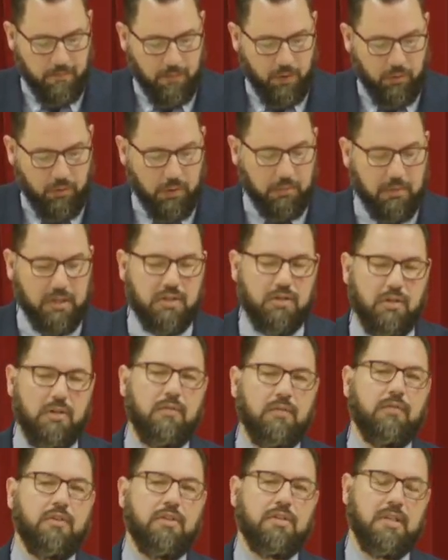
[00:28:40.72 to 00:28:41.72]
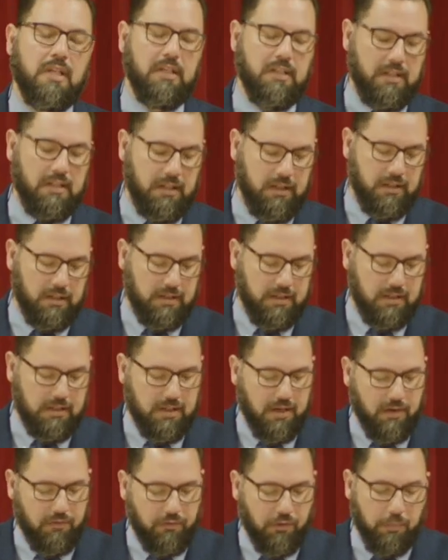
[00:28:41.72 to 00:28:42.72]
Well, let me start in verse 19. It says,
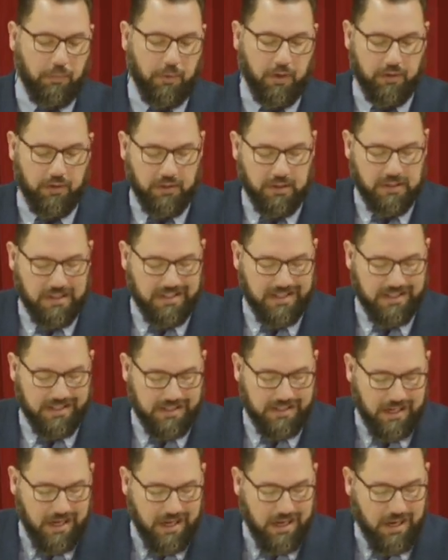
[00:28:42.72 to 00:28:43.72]
Therefore, brethren, since